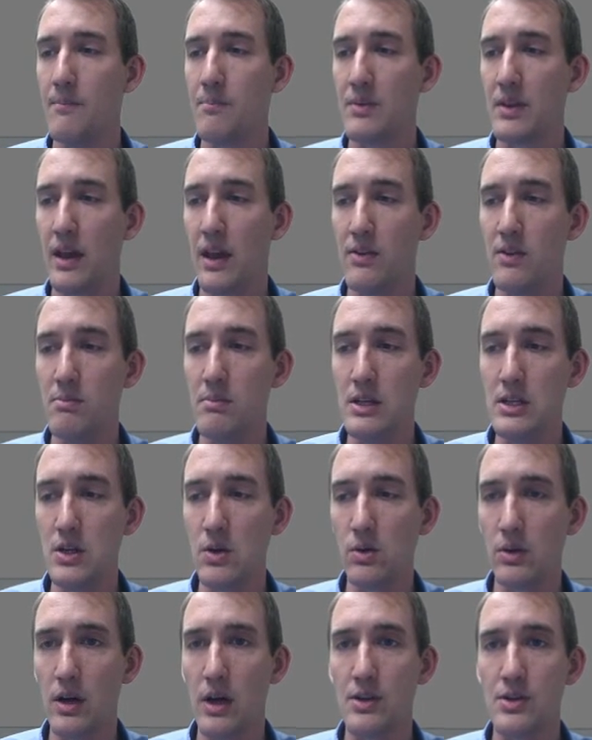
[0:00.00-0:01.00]
Okay, the
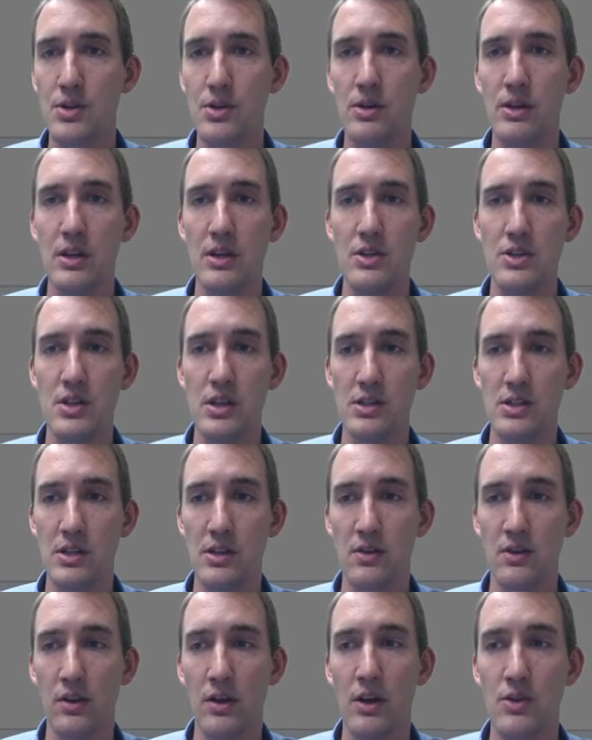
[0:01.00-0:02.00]
menu launcher is just
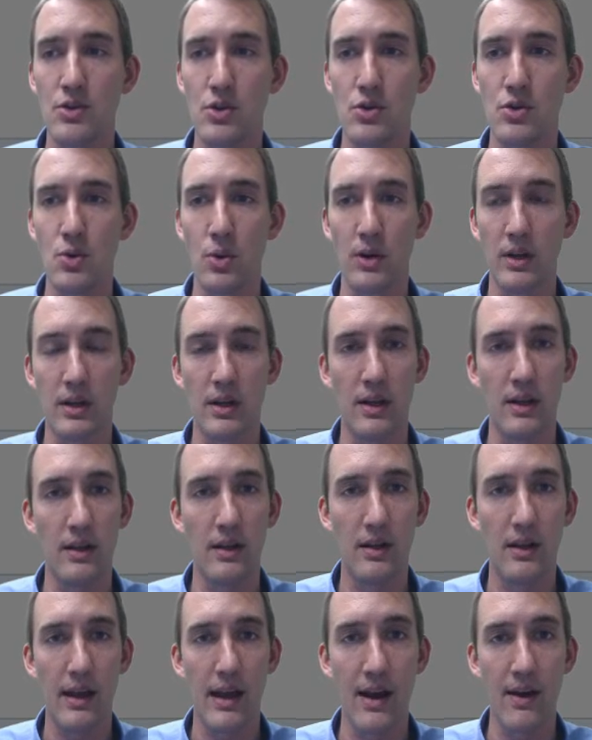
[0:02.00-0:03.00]
this launcher shortcut
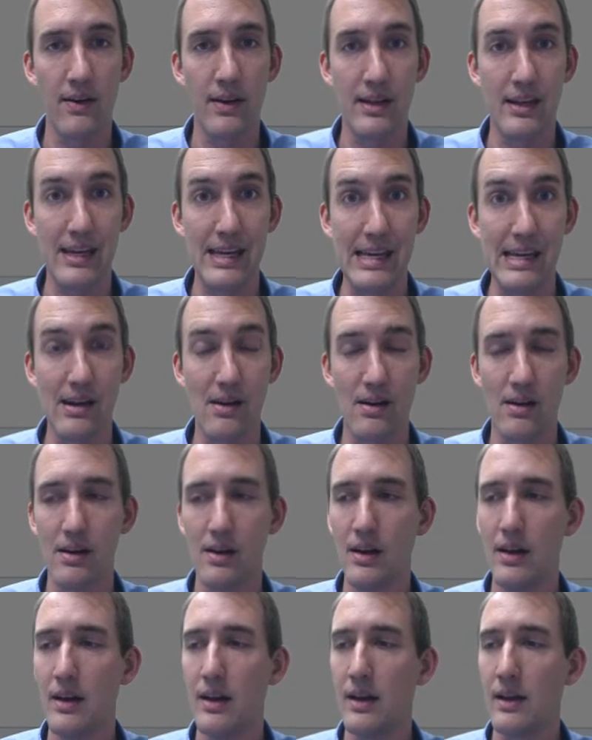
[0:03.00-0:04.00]
area here.
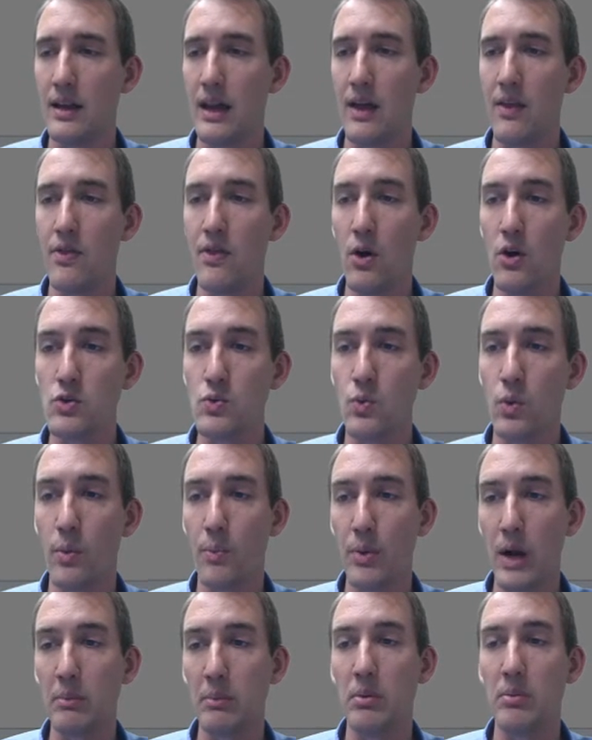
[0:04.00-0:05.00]
Okay, those will
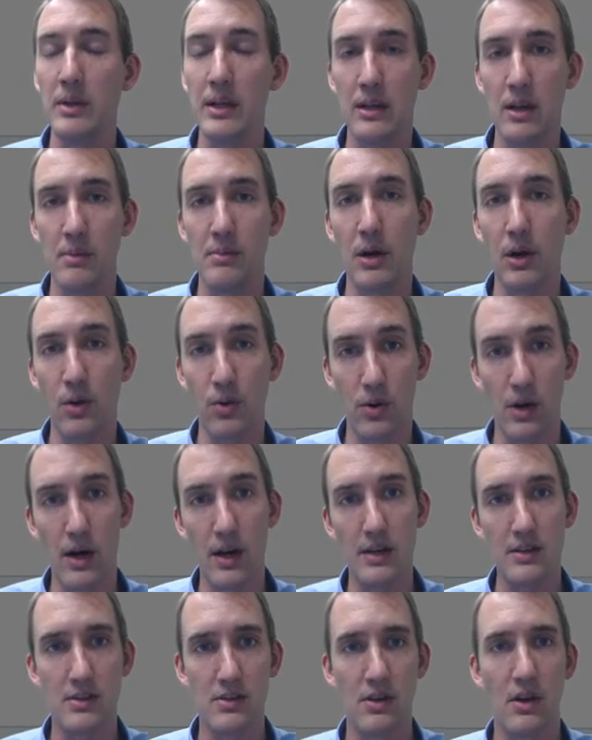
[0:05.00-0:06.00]
probably come
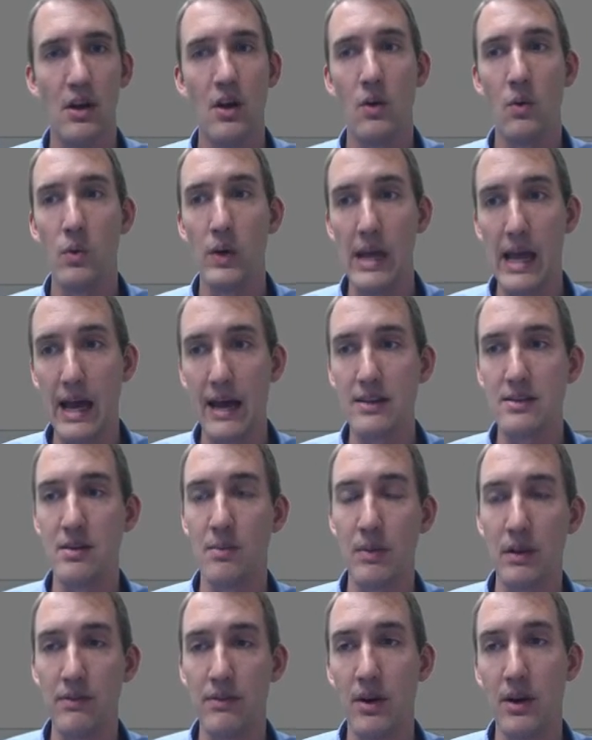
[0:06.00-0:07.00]
across. We had
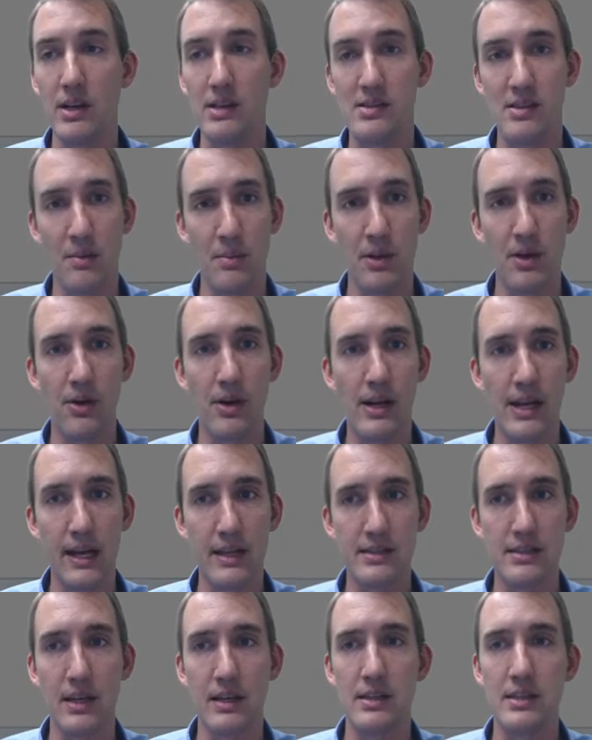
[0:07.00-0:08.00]
something very similar in
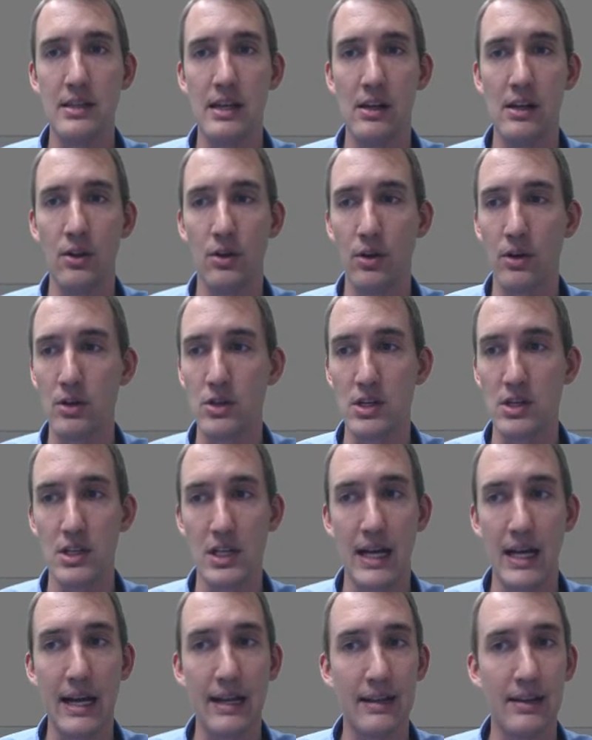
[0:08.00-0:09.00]
X16, looked just
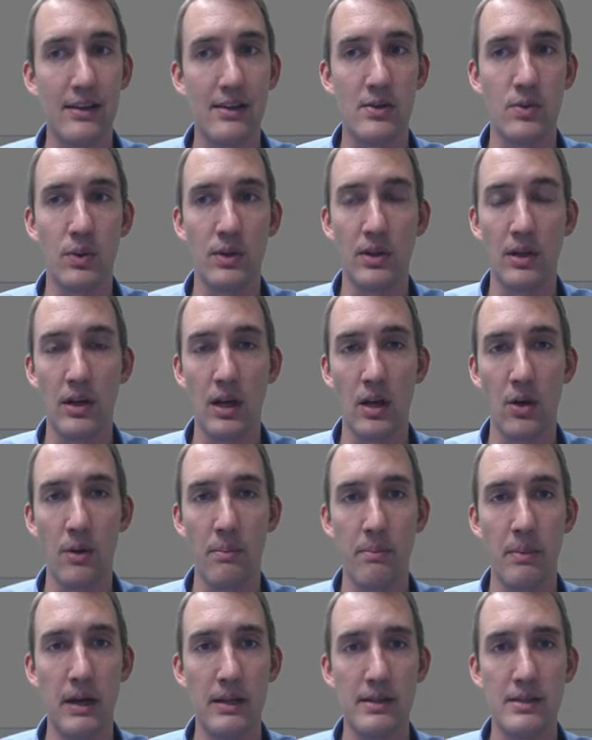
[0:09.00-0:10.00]
like this with the
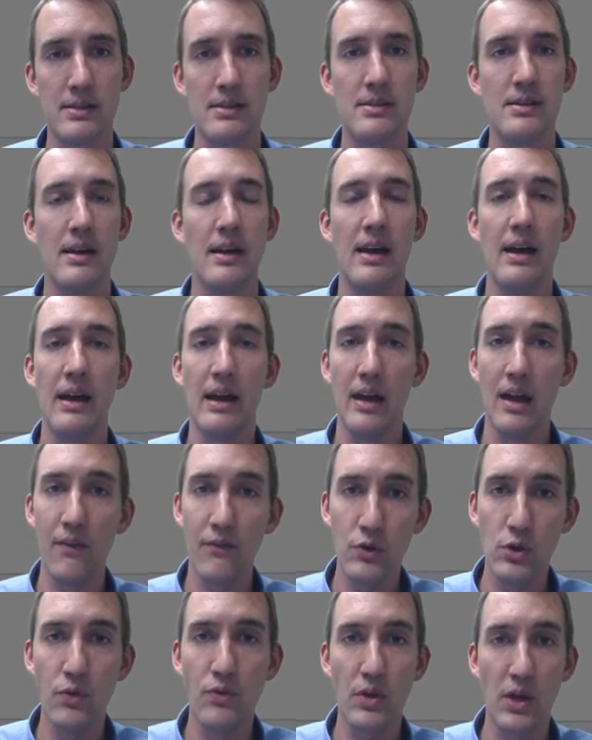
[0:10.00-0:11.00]
colored buttons.
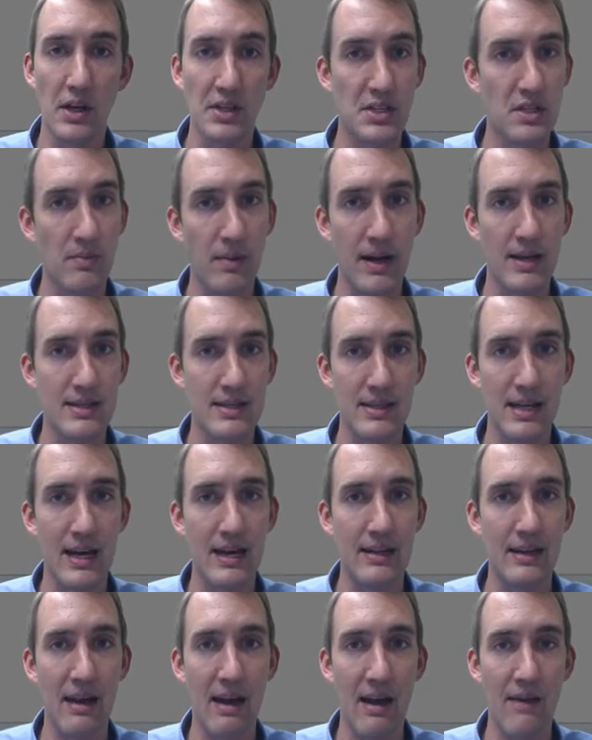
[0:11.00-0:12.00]
If you've customized that
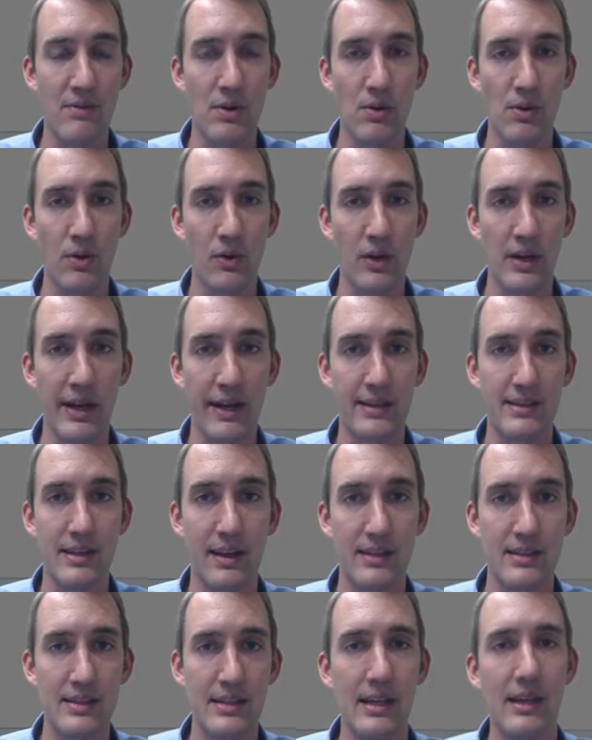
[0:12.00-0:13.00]
and have your own on
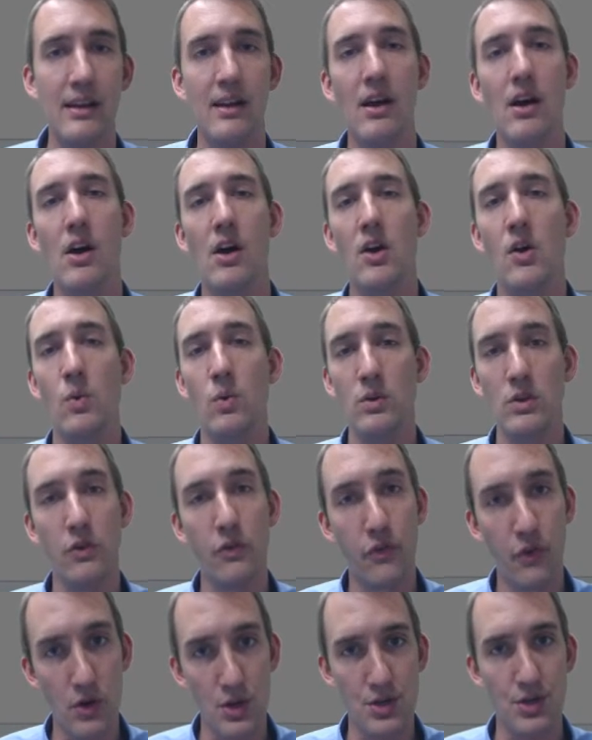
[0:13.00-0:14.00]
X16, when you
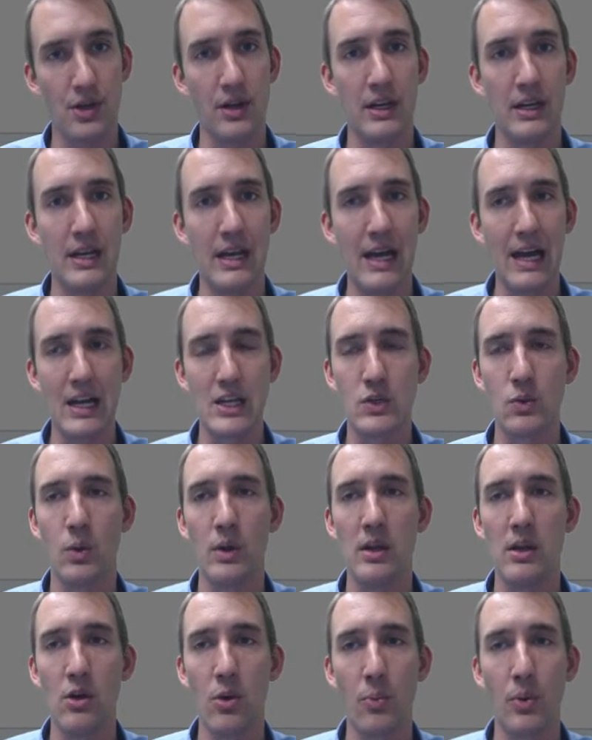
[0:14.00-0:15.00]
first log into
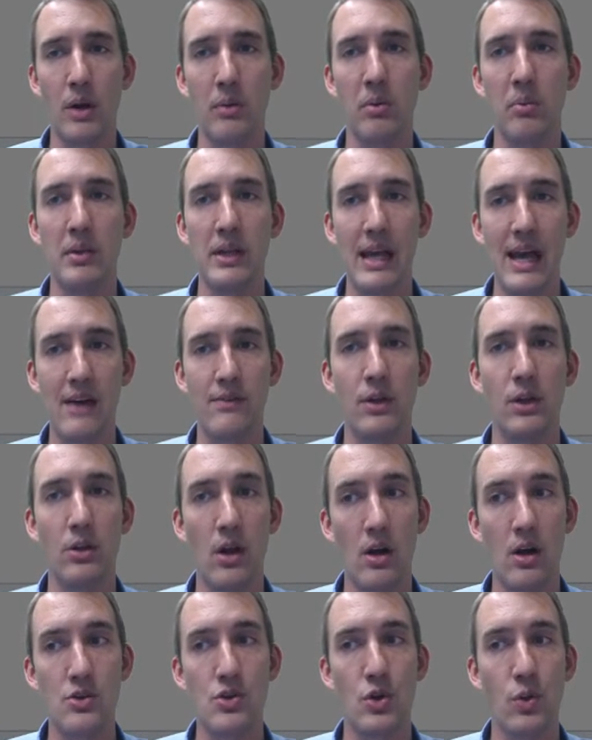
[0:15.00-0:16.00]
X20, you'll probably have a
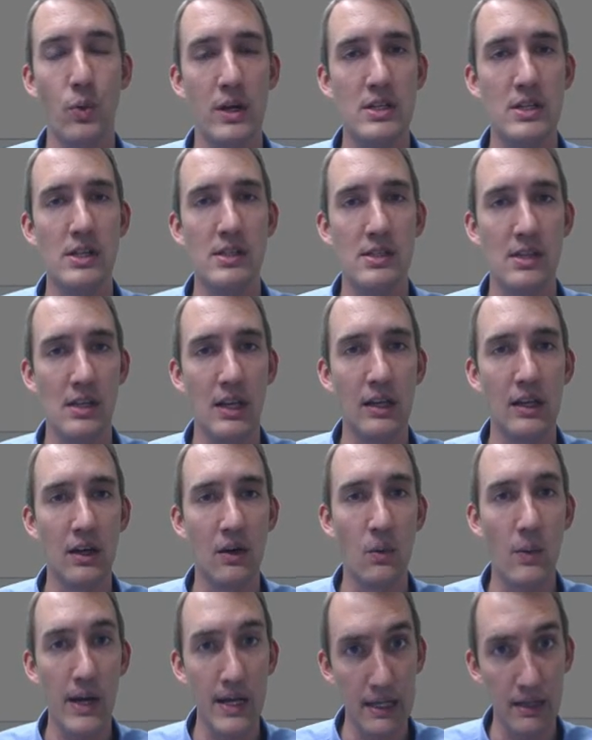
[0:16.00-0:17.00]
launcher widget sitting there
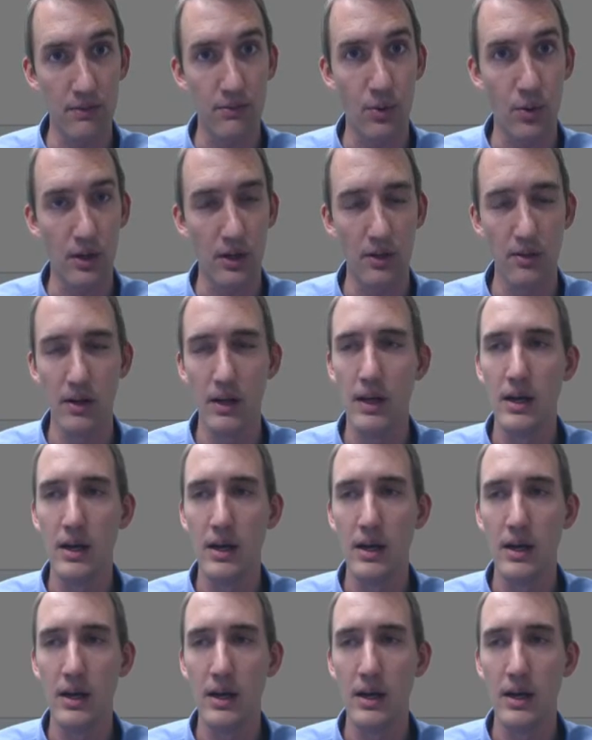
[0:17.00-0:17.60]
waiting for you.